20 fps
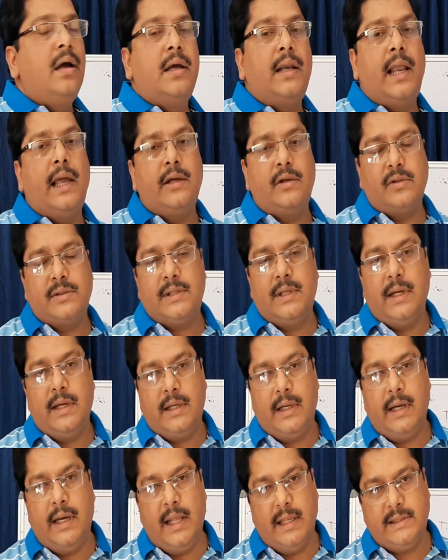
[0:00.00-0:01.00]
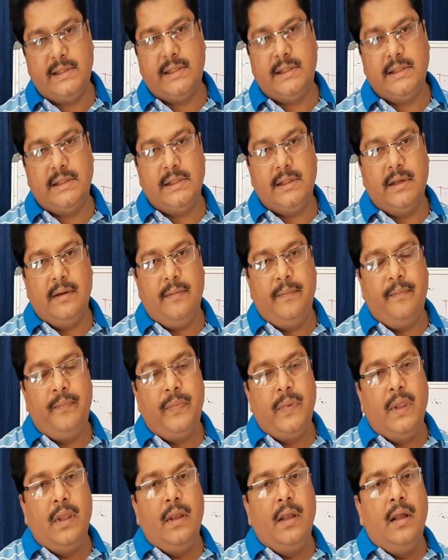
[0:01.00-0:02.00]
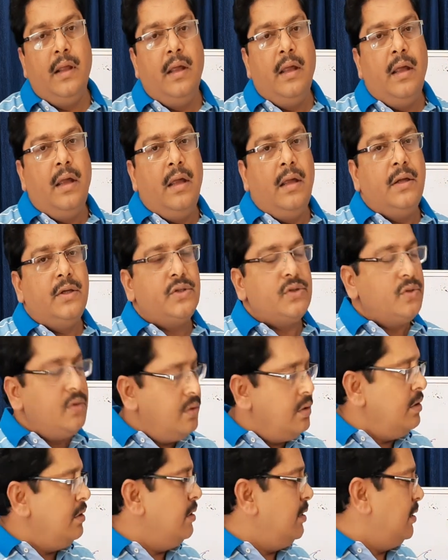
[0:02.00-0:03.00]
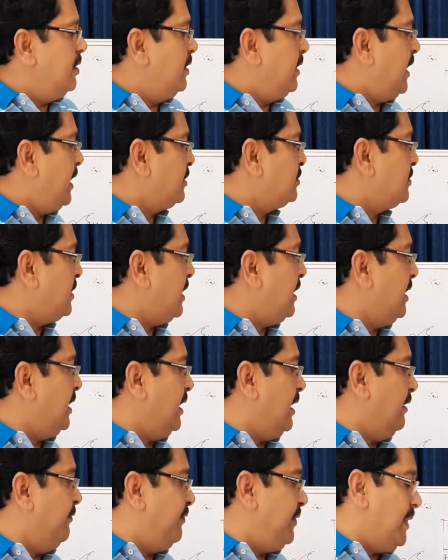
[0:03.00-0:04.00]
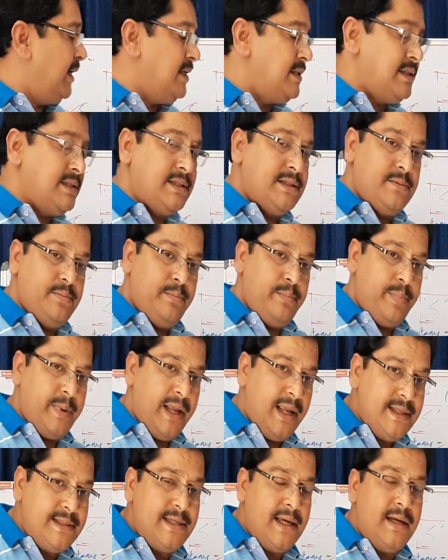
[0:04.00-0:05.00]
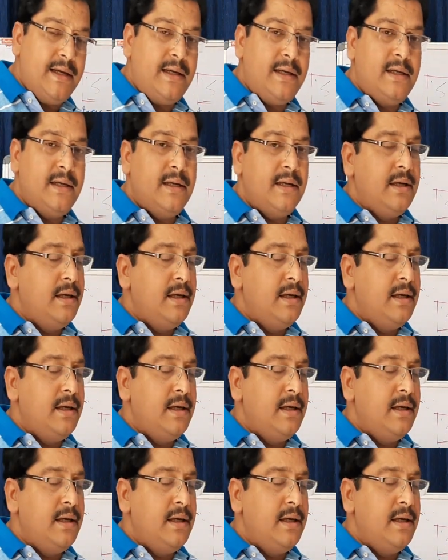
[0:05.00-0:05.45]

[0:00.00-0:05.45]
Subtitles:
glycosylated HCG. So that's why if it is present,